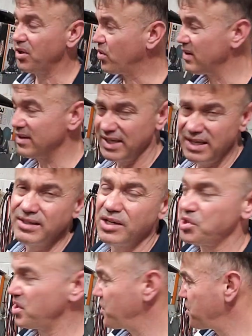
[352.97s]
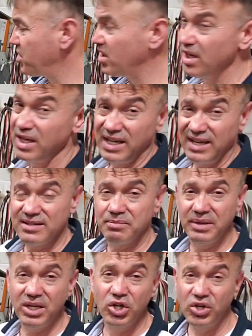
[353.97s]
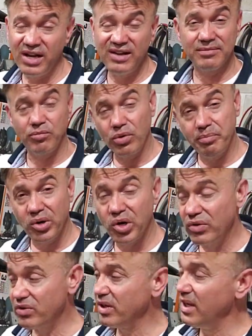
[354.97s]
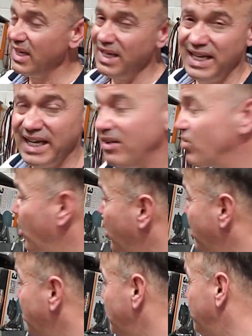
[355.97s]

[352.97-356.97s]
because the heat exchanger is bigger, has more parts, and it's hard